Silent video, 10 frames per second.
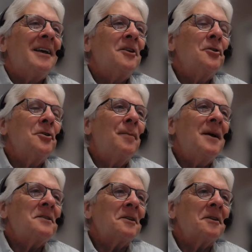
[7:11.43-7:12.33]
You
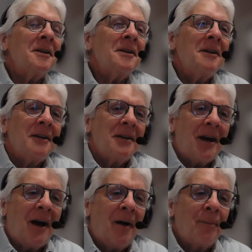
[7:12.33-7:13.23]
basically
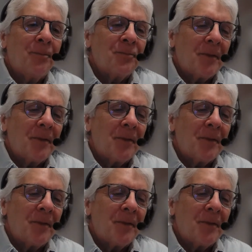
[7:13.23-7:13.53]
um,